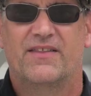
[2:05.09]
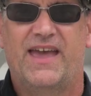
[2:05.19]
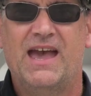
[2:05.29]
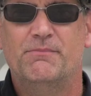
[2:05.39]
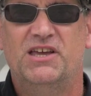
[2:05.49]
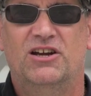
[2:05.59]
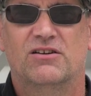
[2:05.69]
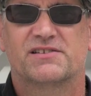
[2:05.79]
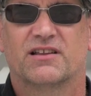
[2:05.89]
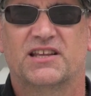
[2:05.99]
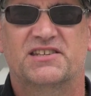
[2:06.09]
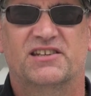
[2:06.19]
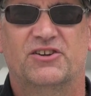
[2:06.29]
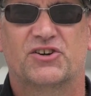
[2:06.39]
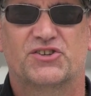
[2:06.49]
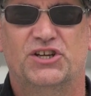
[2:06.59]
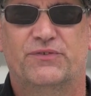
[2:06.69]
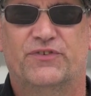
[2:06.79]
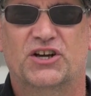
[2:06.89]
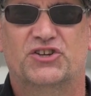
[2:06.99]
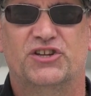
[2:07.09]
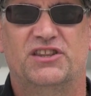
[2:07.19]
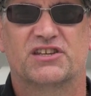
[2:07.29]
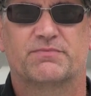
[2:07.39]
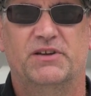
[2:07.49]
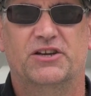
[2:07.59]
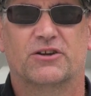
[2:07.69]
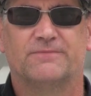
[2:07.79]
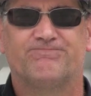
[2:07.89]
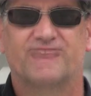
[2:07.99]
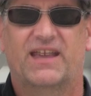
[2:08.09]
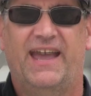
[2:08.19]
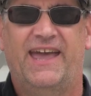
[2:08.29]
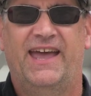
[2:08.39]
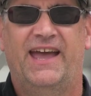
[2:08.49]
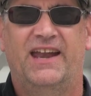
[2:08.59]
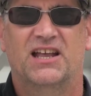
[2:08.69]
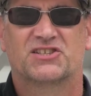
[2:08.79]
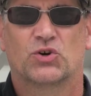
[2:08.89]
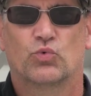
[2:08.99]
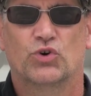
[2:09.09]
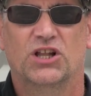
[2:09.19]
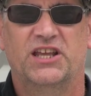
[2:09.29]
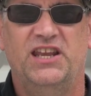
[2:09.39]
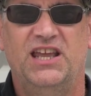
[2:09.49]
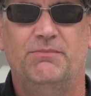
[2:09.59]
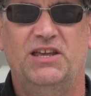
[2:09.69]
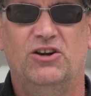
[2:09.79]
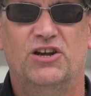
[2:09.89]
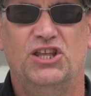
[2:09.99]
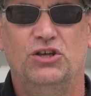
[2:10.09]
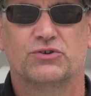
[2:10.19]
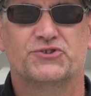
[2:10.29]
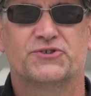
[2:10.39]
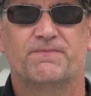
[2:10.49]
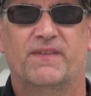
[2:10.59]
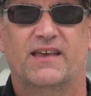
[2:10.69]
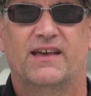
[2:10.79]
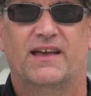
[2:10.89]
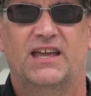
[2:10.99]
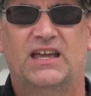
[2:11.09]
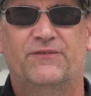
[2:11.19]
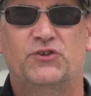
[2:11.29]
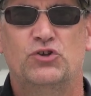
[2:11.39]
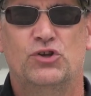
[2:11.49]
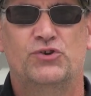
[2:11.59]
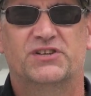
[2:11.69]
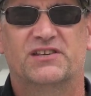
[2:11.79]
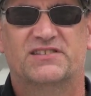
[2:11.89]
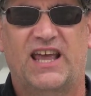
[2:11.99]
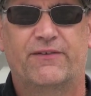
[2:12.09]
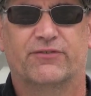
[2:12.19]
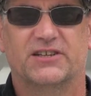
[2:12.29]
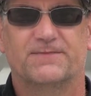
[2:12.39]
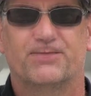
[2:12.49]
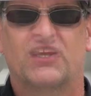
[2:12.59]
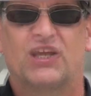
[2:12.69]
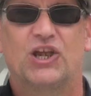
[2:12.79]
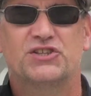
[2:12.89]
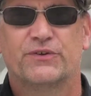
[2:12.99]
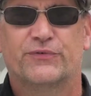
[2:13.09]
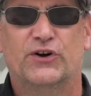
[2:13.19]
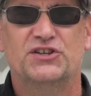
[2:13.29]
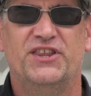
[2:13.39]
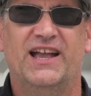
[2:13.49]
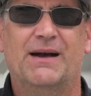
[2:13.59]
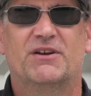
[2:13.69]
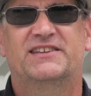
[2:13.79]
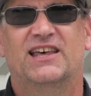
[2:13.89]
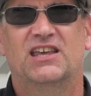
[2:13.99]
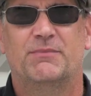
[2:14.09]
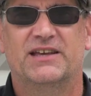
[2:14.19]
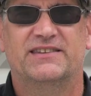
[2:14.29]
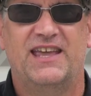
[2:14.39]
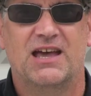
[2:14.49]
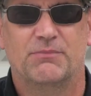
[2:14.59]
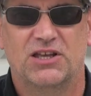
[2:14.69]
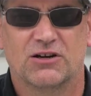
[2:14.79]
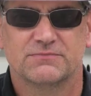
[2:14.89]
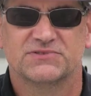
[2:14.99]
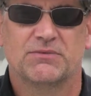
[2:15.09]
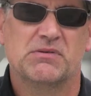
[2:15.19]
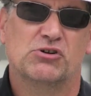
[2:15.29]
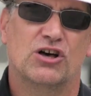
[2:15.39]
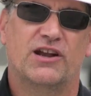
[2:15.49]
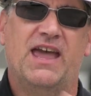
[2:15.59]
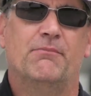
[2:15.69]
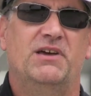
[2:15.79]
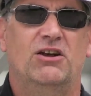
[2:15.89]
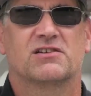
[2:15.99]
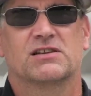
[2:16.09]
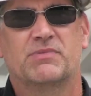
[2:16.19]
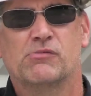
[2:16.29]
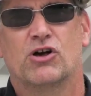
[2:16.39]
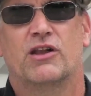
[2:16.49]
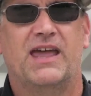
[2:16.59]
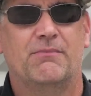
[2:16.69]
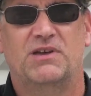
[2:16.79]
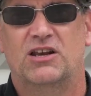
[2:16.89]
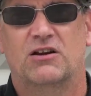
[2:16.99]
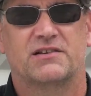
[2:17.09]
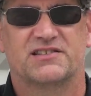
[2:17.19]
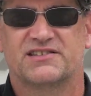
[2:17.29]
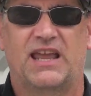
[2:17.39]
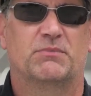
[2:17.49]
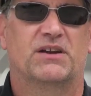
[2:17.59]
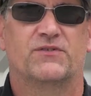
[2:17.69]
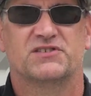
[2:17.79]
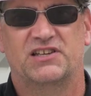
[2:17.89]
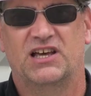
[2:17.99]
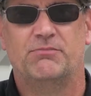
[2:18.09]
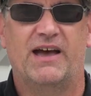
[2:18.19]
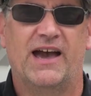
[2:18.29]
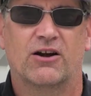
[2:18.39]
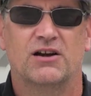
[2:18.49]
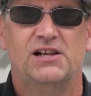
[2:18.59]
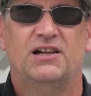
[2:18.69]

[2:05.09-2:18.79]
The amp meter is the least understood function in this meter, and it's a really neat meter to use if you use it safely. Here's the first thing I'm going to tell you about the amp meter. Some people call it an amp meter, some people call it an amp meter. It's the same difference, it doesn't matter.